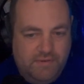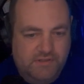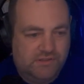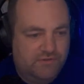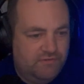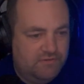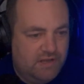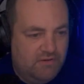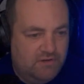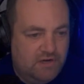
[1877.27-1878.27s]
sure if it was
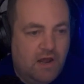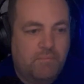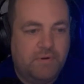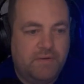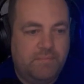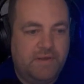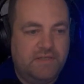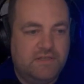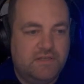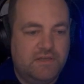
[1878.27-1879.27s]
that one or not, but
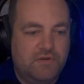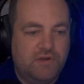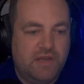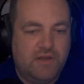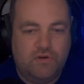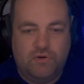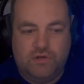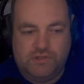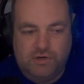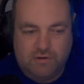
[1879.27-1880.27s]
basically you get
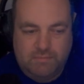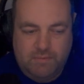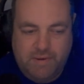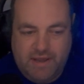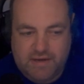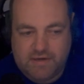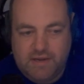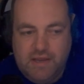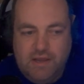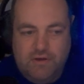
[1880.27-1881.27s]
your chocobo
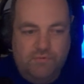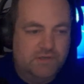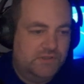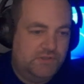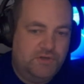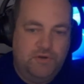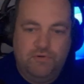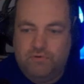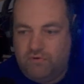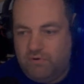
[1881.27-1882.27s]
back, which
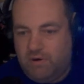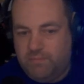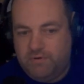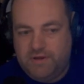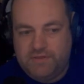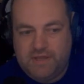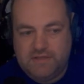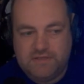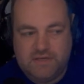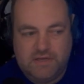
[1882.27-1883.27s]
you grew up with
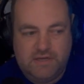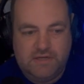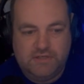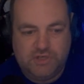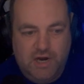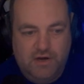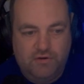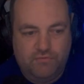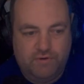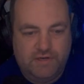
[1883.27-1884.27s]
as a
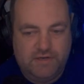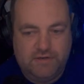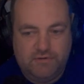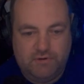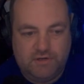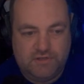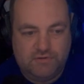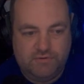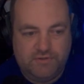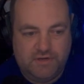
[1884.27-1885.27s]
child when you were
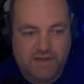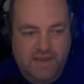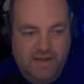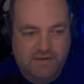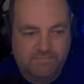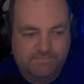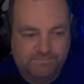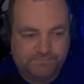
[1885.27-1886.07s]
still with your dad.